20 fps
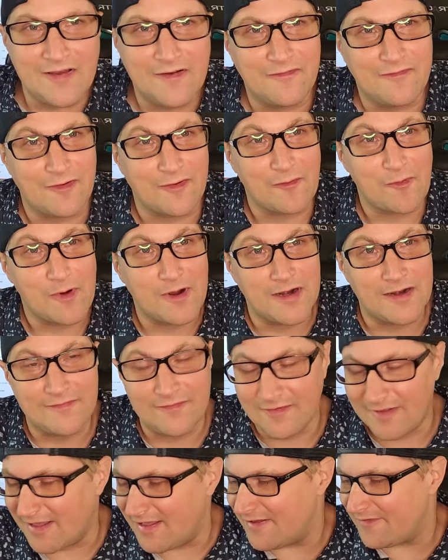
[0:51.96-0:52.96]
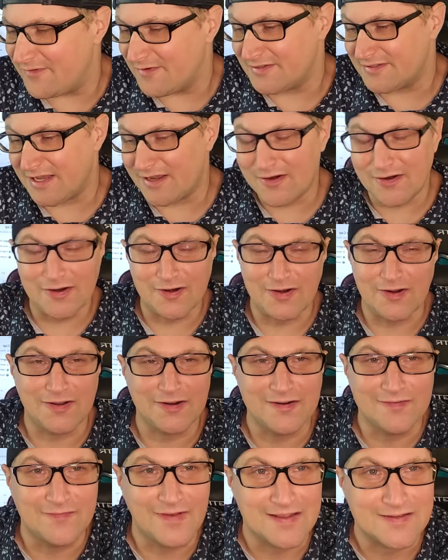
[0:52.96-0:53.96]
for one, if you say you're a good
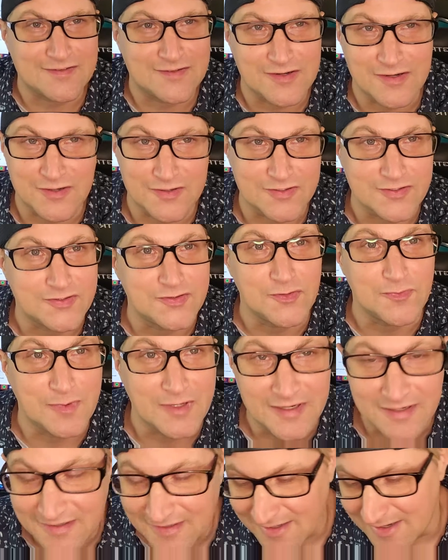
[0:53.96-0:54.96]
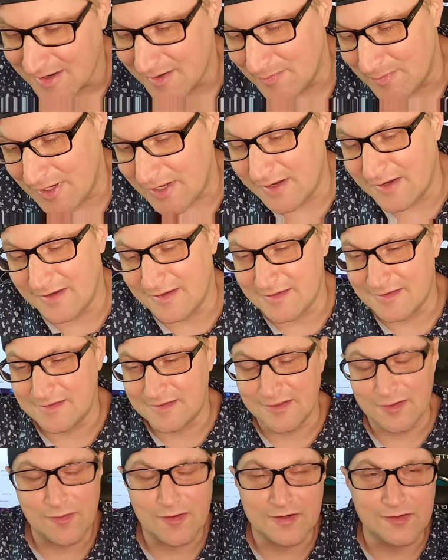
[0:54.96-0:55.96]
investor, you're stupid,
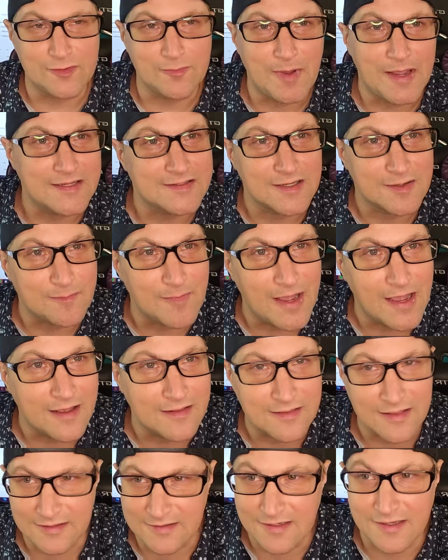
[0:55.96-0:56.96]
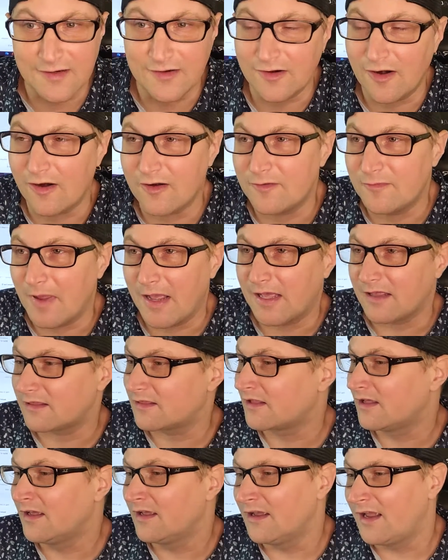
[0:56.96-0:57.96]
because you can do basic math. That's kindergarten math,
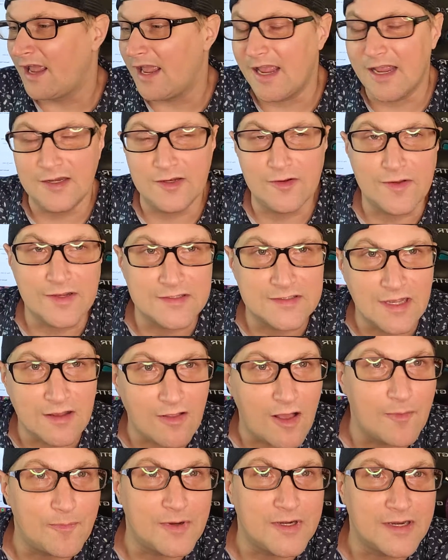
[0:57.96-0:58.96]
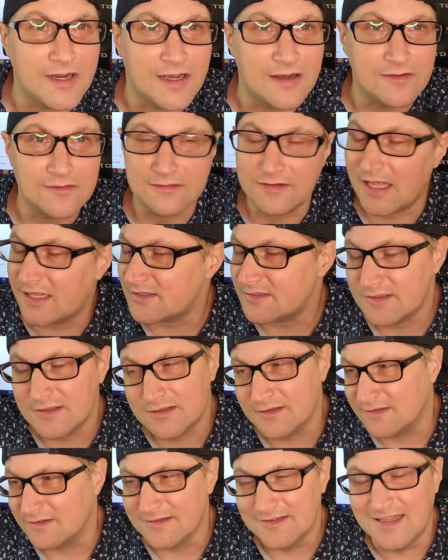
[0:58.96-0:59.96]
and you can tell up and down.
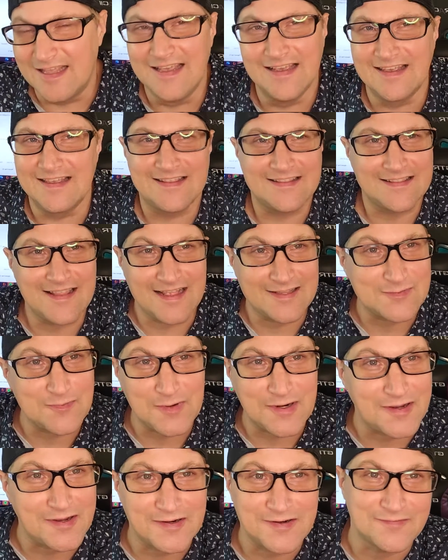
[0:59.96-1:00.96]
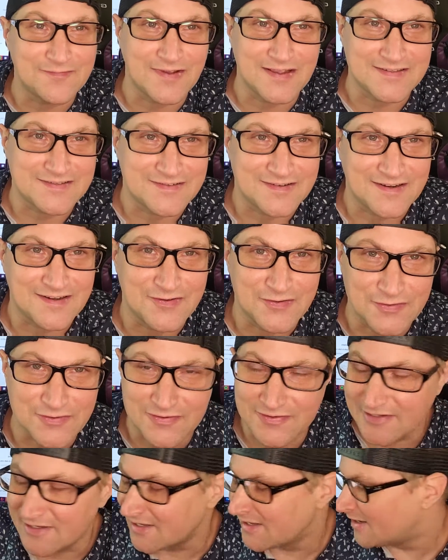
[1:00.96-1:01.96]
That's that's what a good investor can
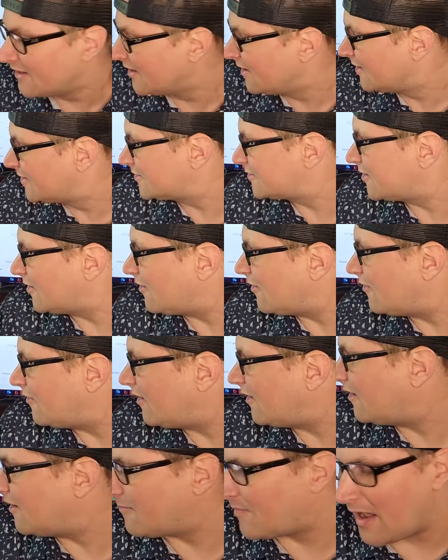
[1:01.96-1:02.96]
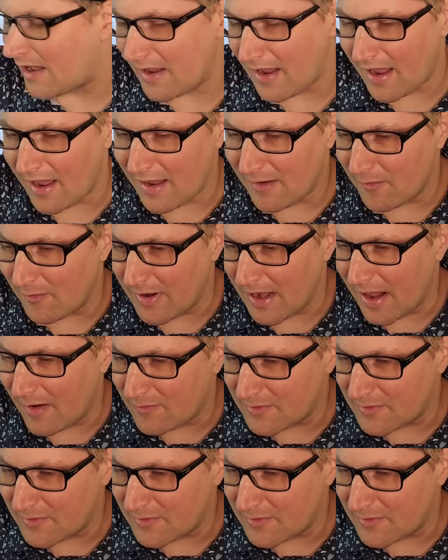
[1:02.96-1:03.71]
do. So when I